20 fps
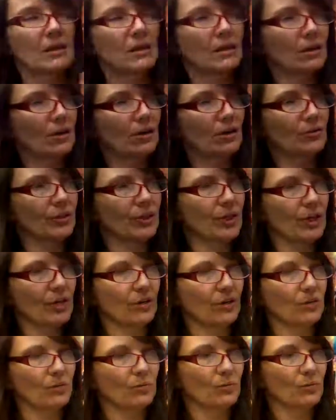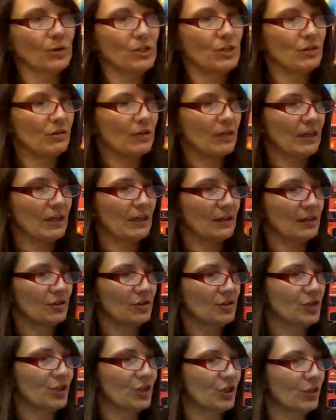Oh no. What do you think they'll
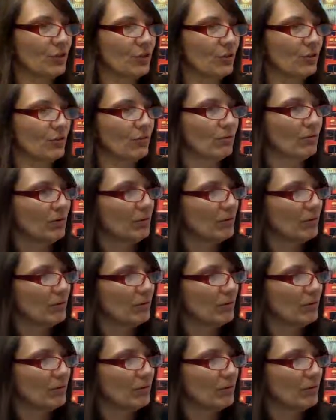do?